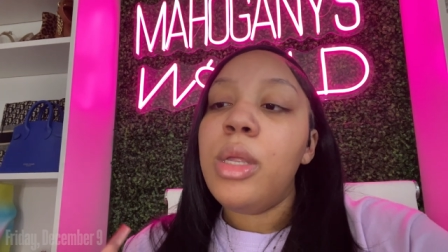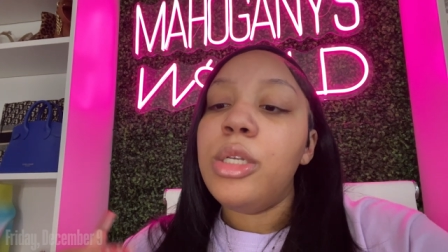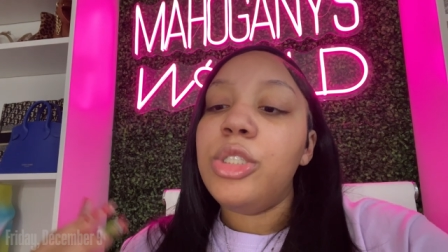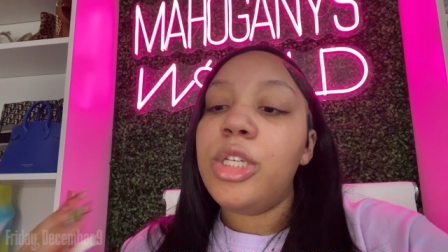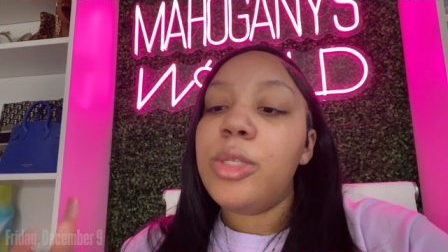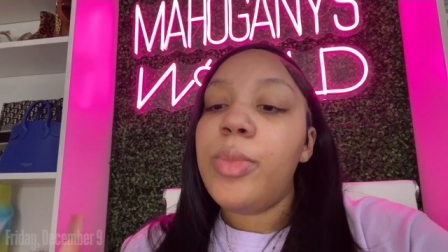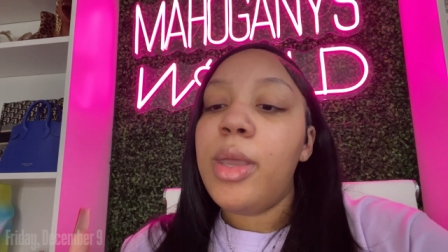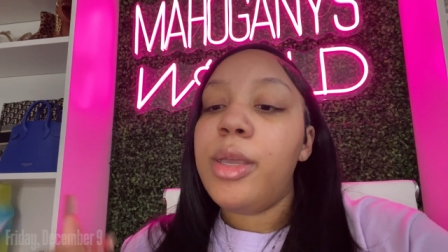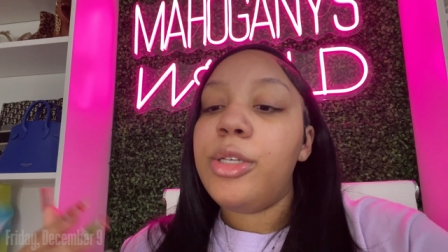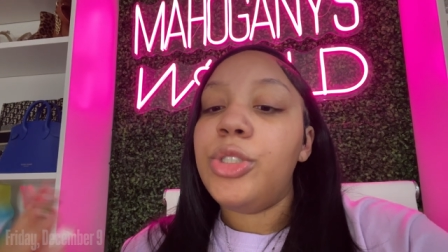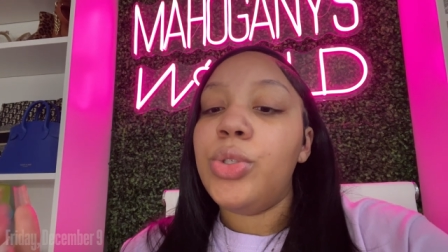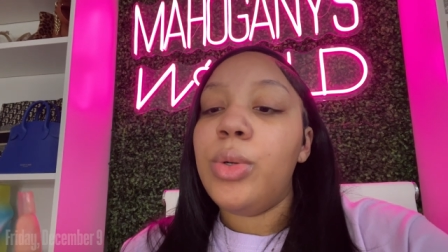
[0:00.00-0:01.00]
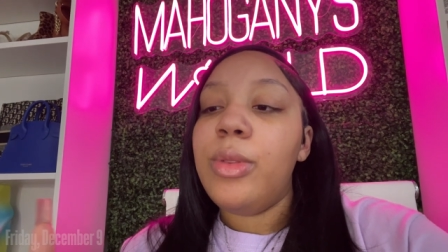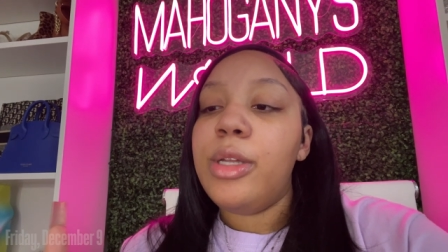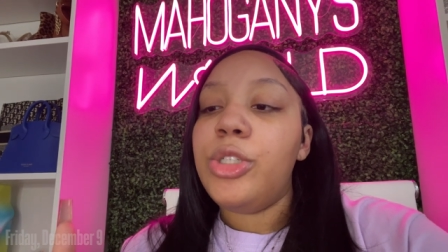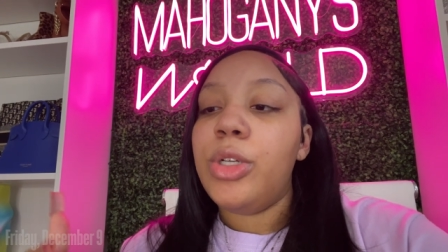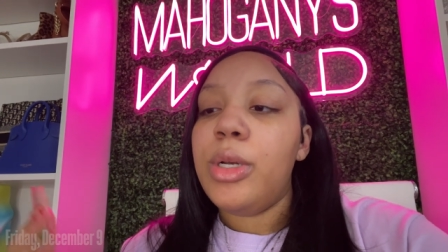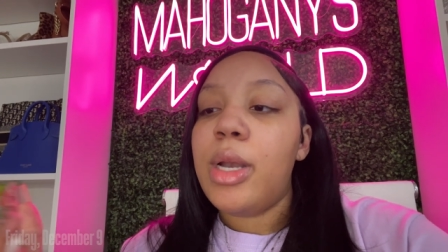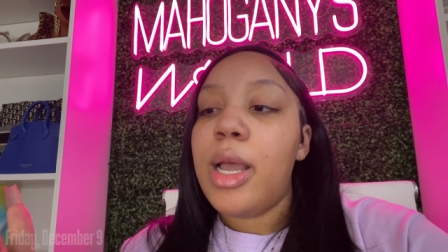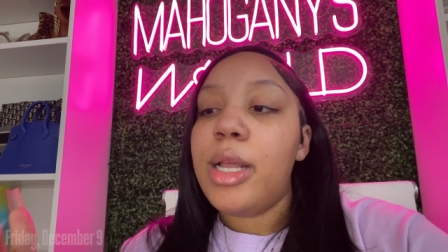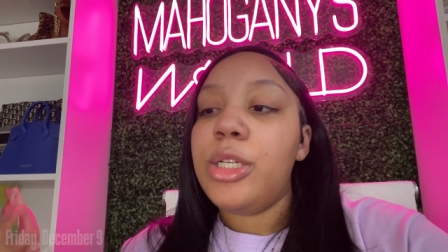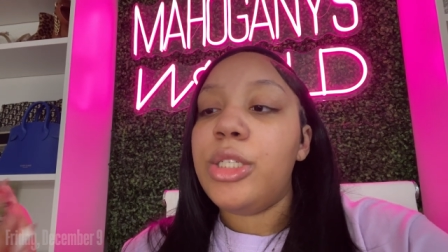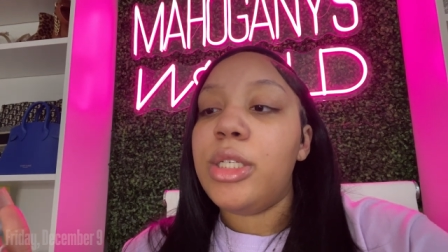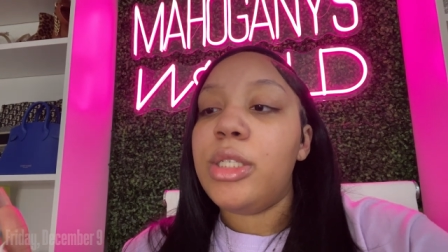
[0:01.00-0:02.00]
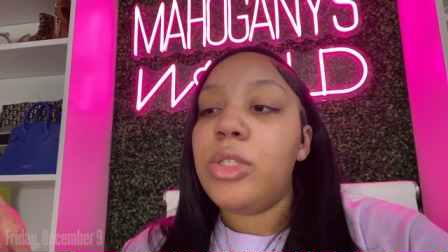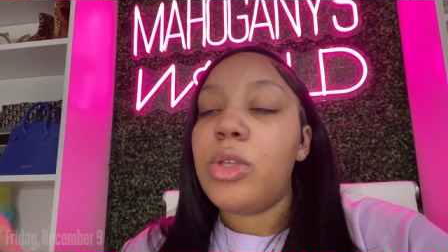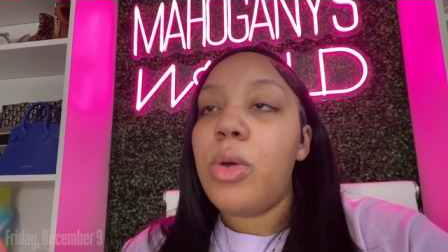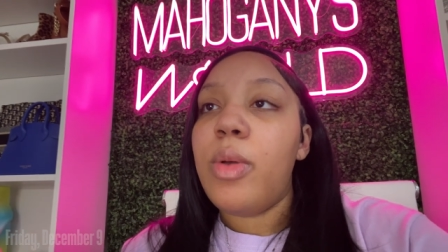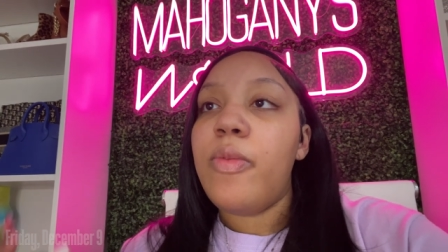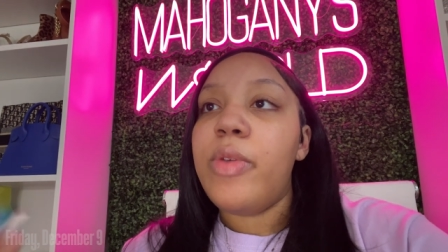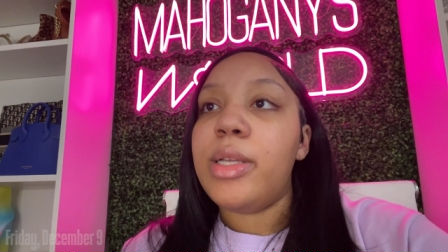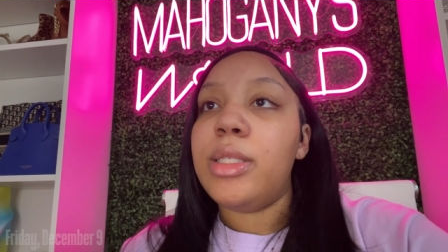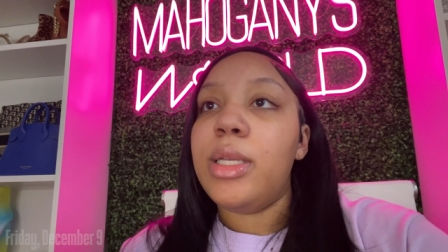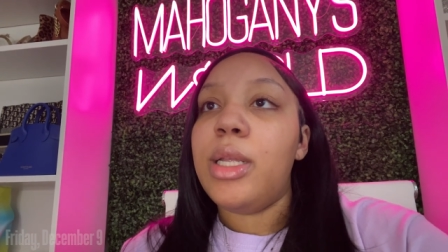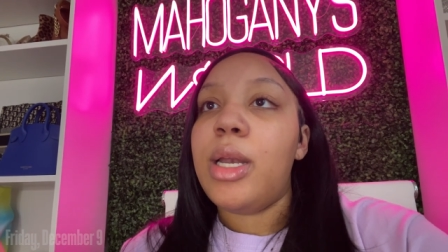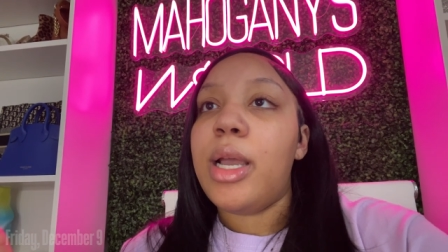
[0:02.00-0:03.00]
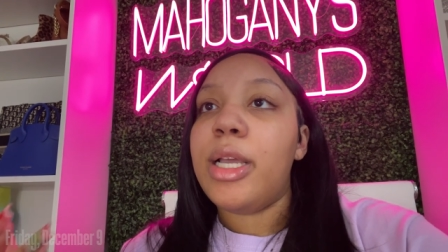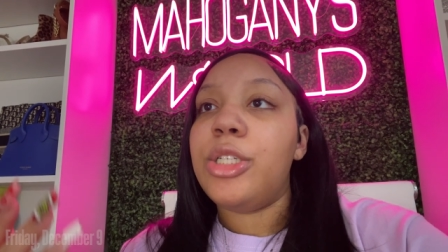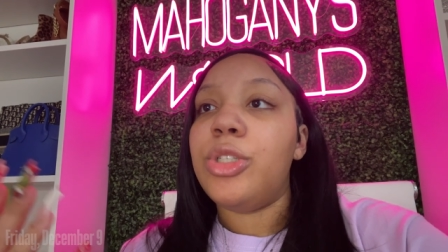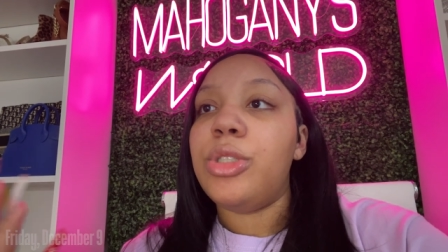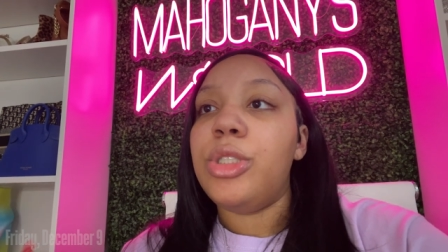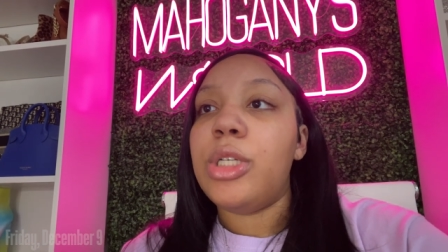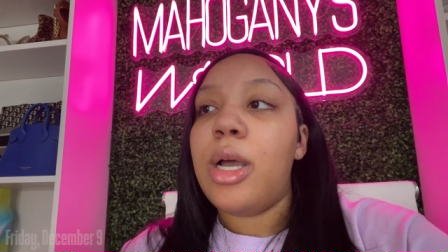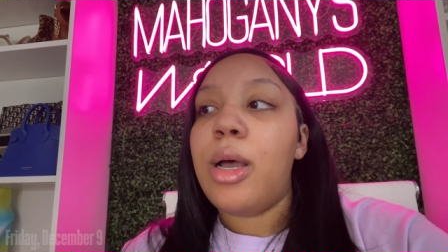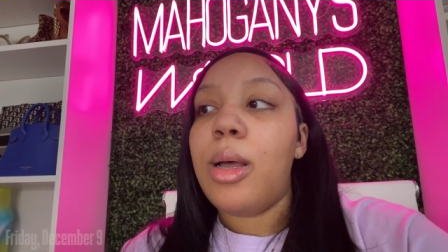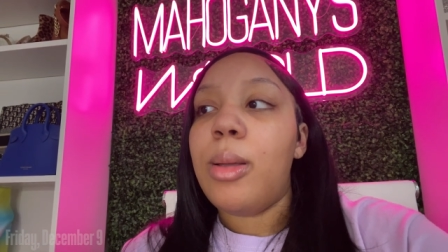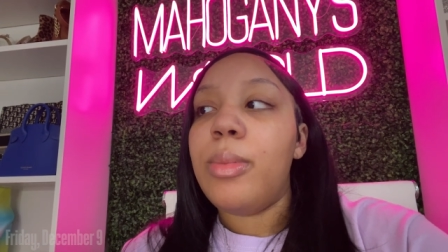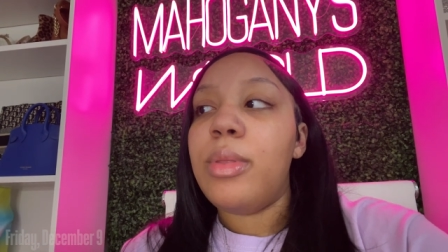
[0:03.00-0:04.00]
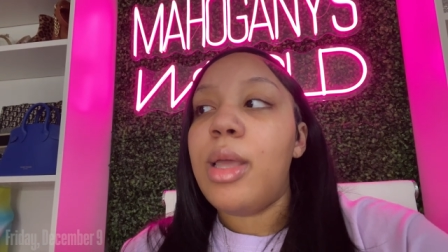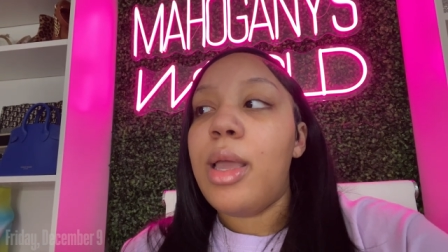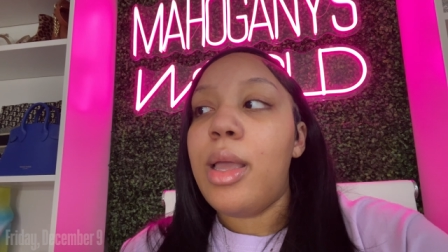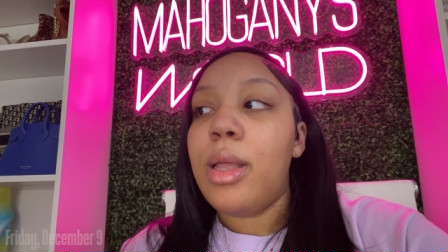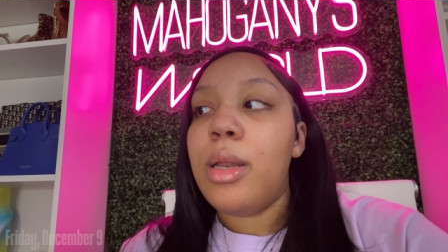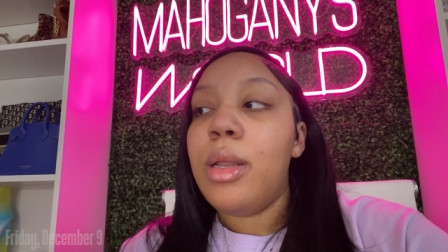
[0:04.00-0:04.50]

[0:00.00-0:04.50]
just make sure that you're not just so invested in, I guess, your job that